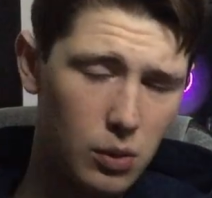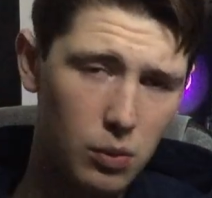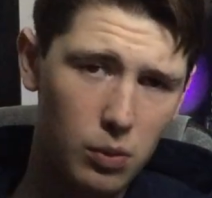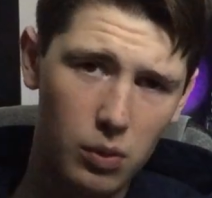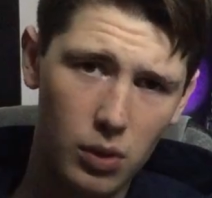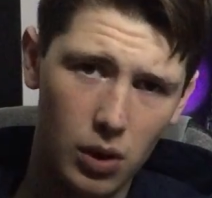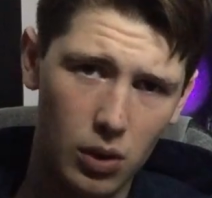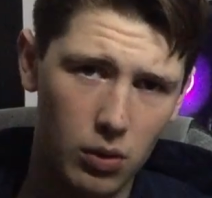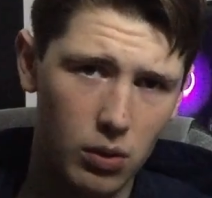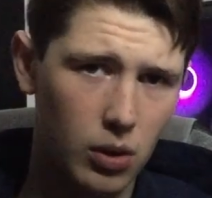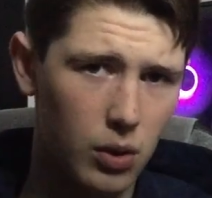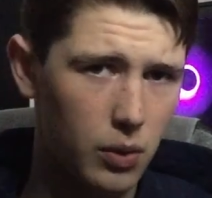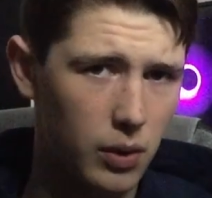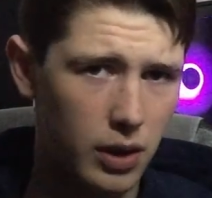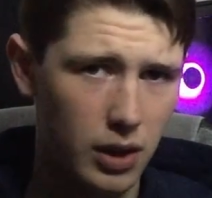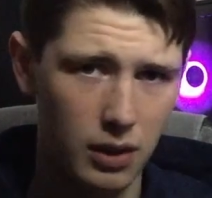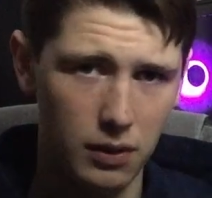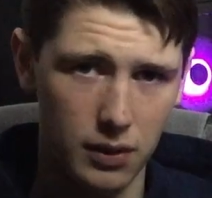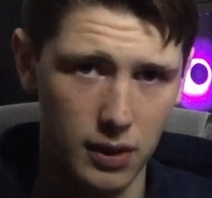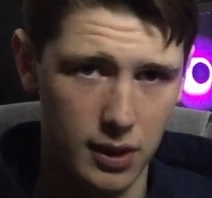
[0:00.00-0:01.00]
We don't know
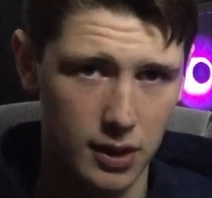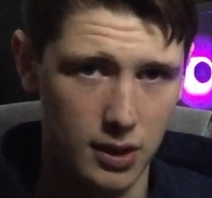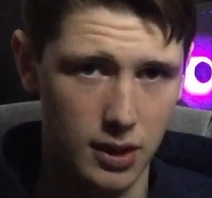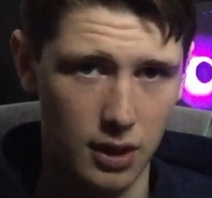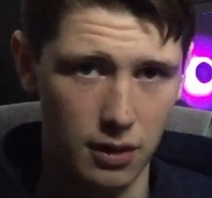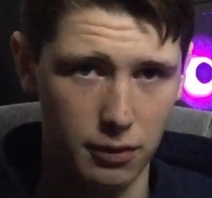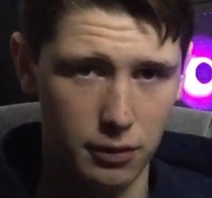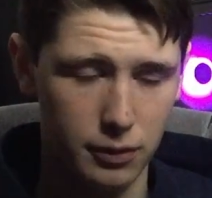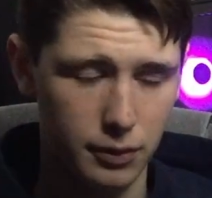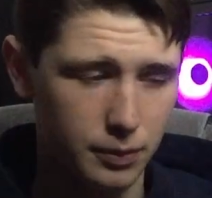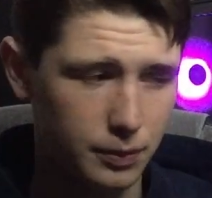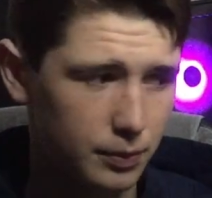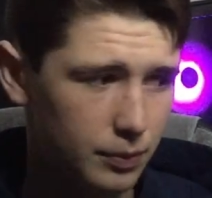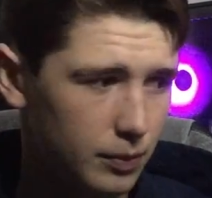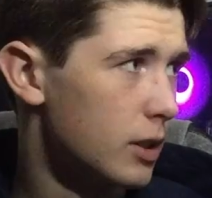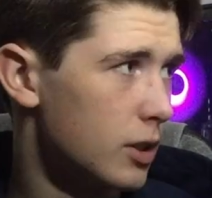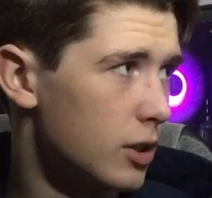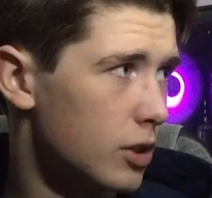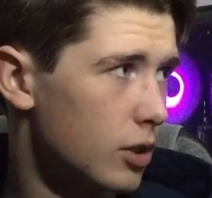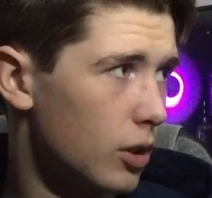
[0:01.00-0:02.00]
any of this stuff.
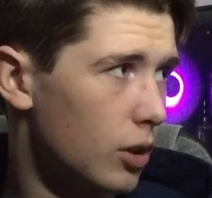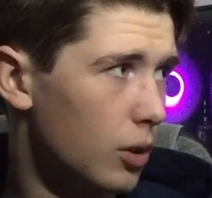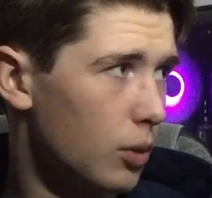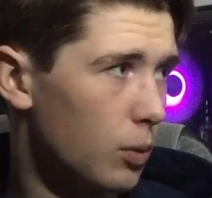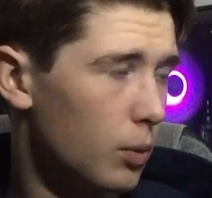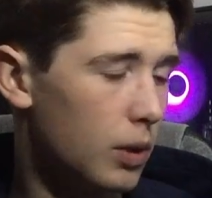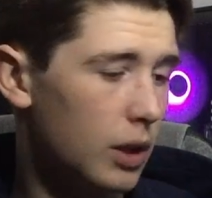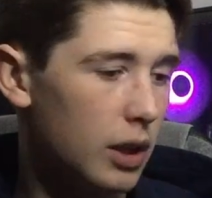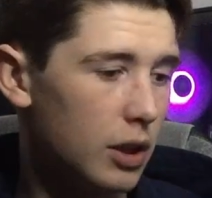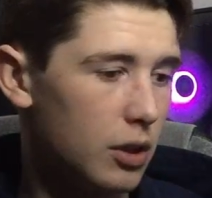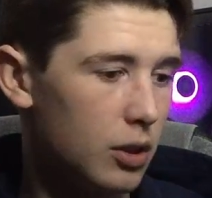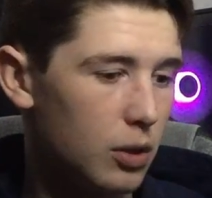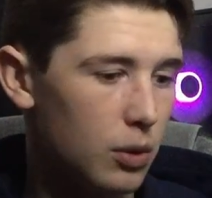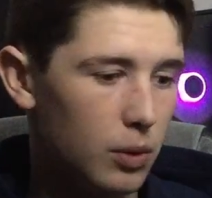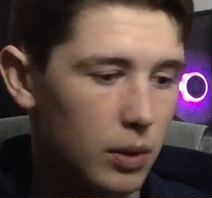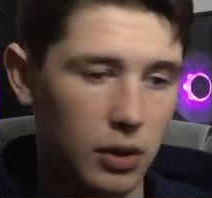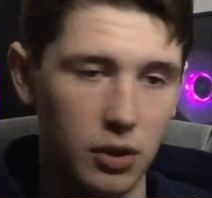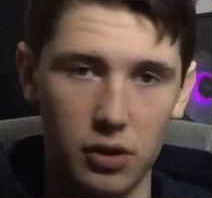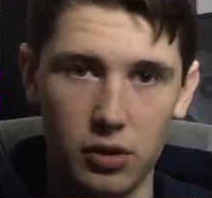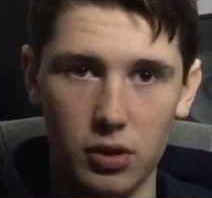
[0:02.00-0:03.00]
So we need to
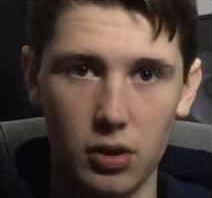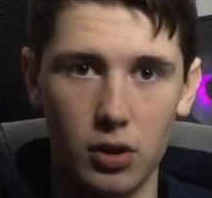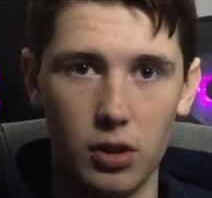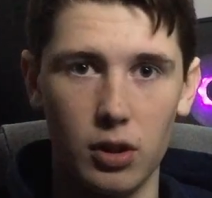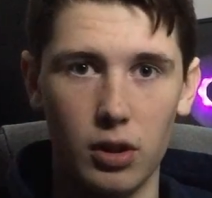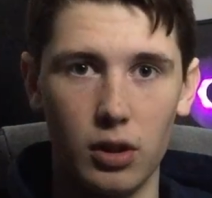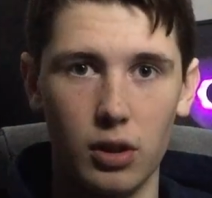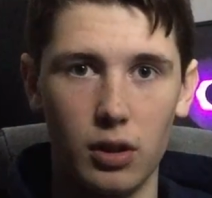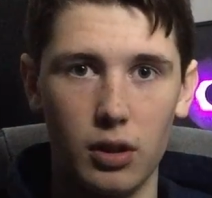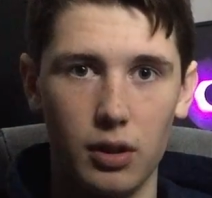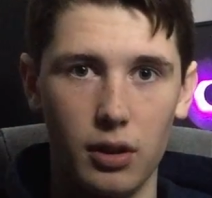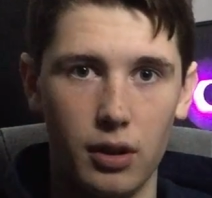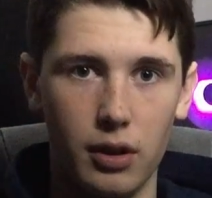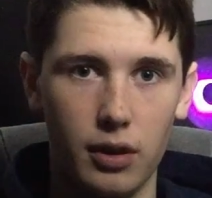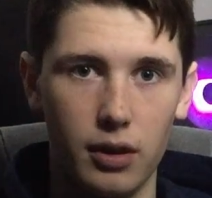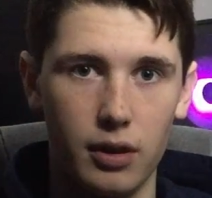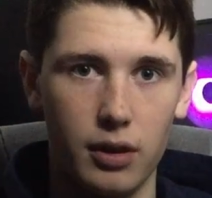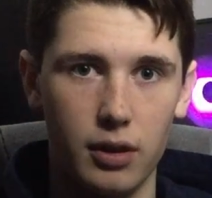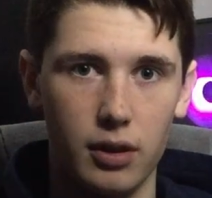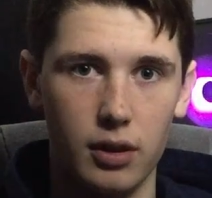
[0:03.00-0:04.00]
install
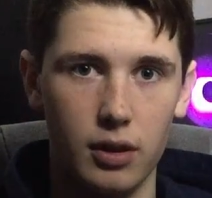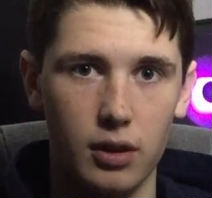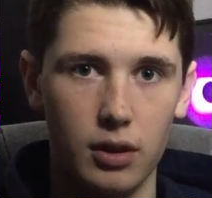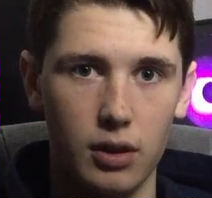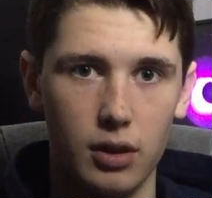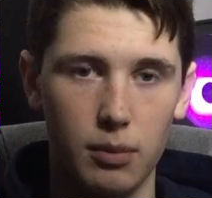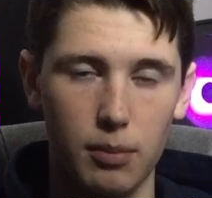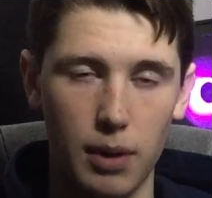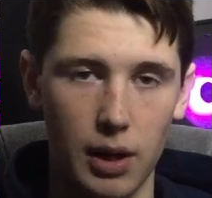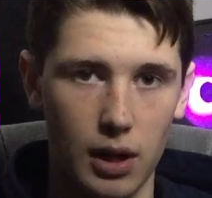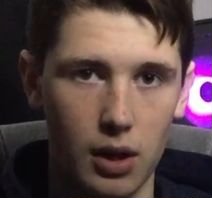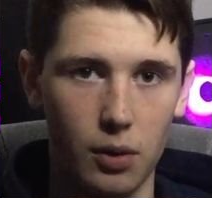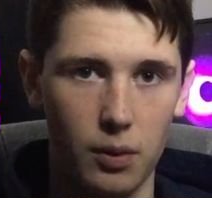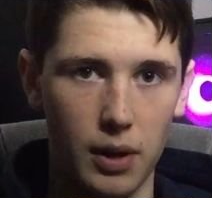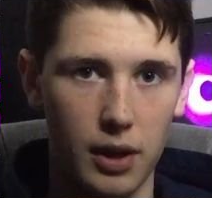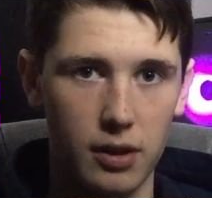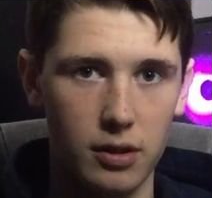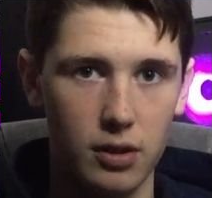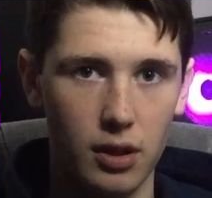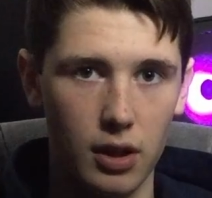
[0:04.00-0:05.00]

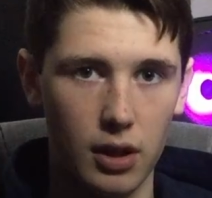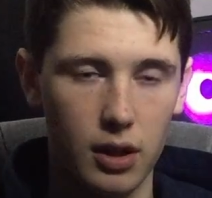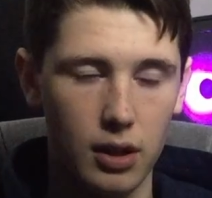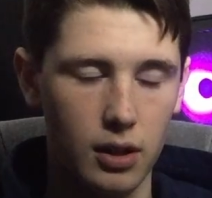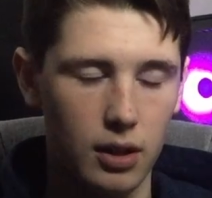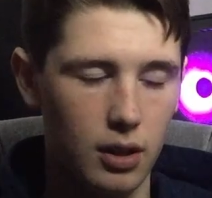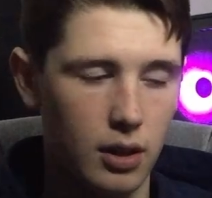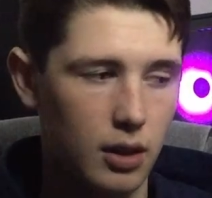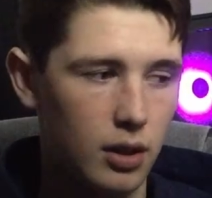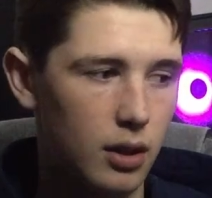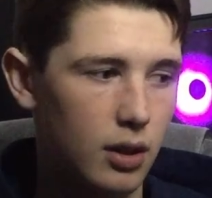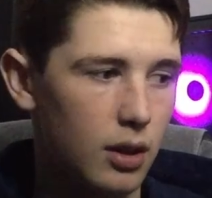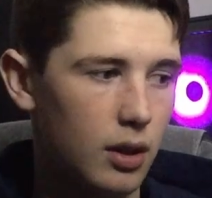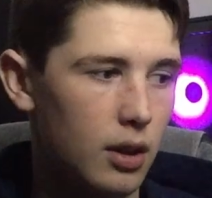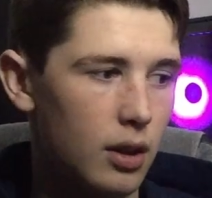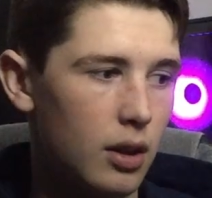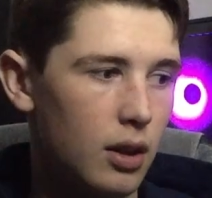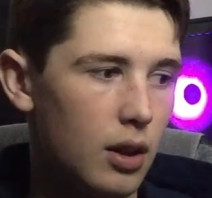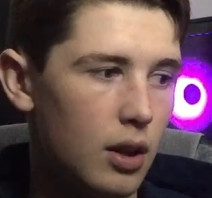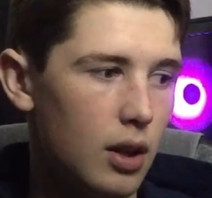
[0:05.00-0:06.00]
macOS on it,
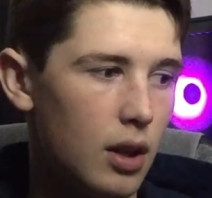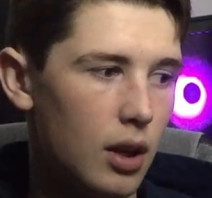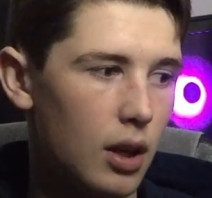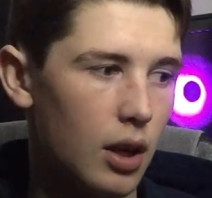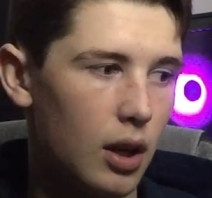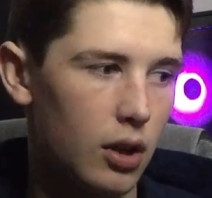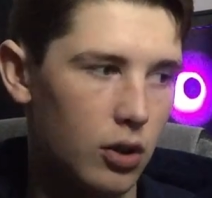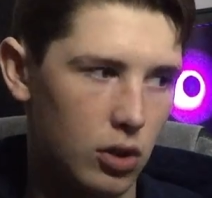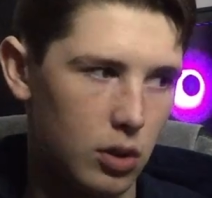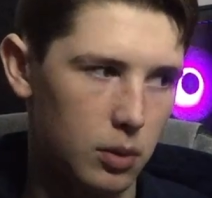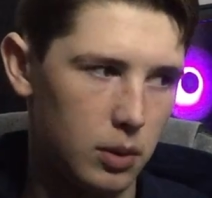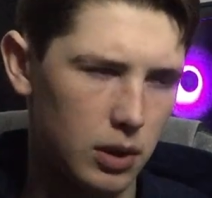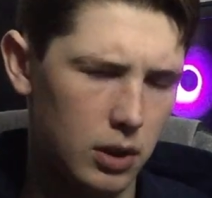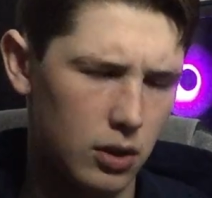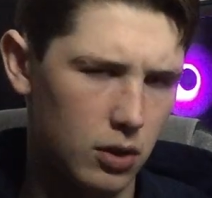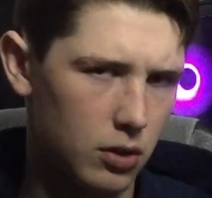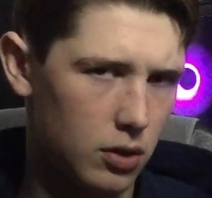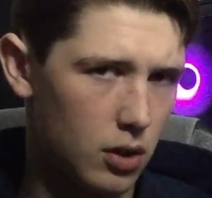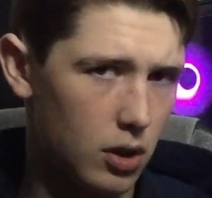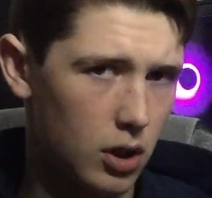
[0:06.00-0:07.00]
assuming that
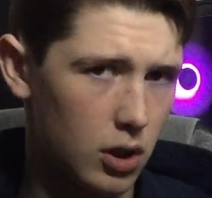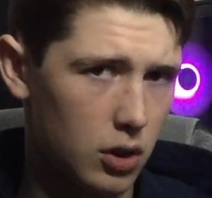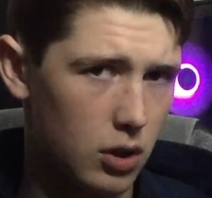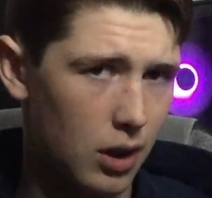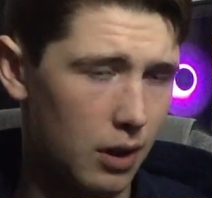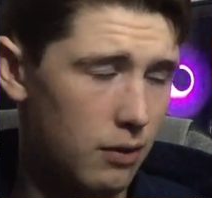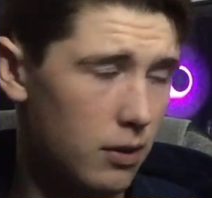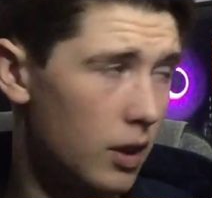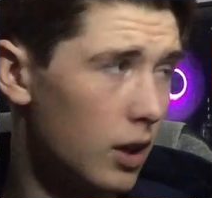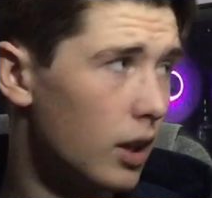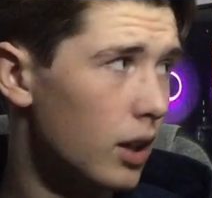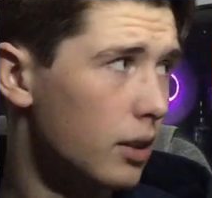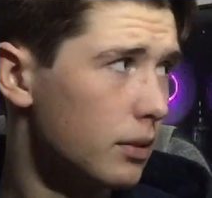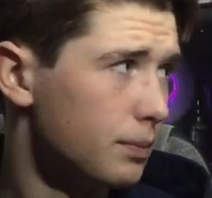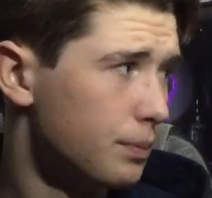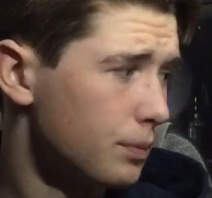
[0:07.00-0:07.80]
there's a hard drive in it,